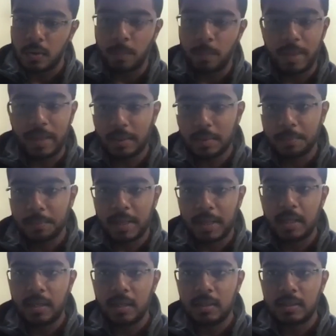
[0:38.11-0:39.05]
By
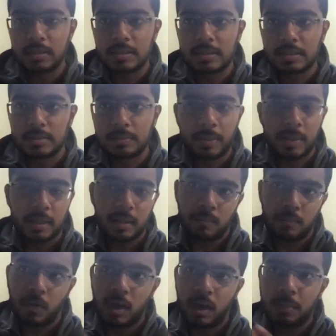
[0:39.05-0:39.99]

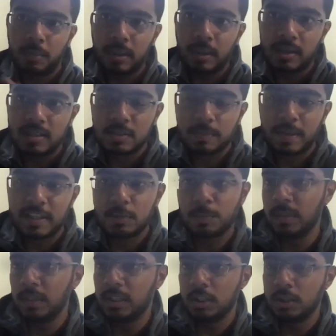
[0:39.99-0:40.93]
what I mean is, by
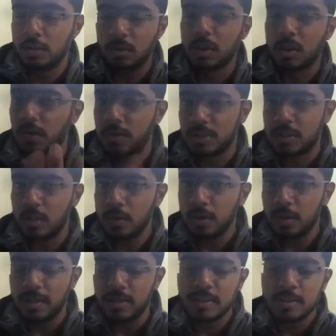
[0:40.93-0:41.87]
speaking your thoughts
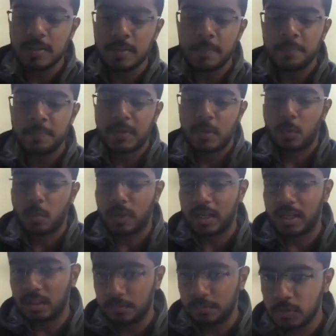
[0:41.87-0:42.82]
out is,
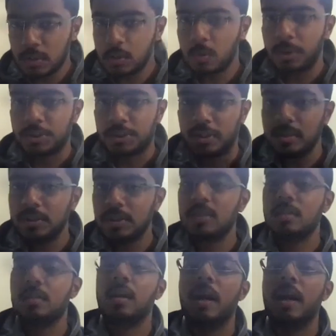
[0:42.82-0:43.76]
when I give you the question,
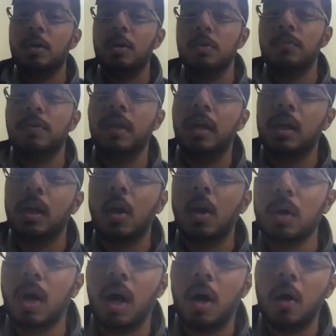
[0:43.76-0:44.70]
just try to figure
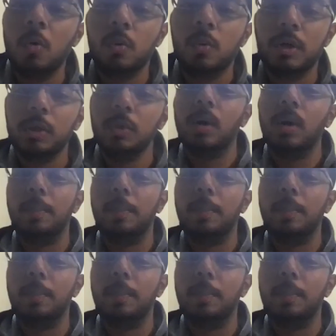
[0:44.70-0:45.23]
out how would you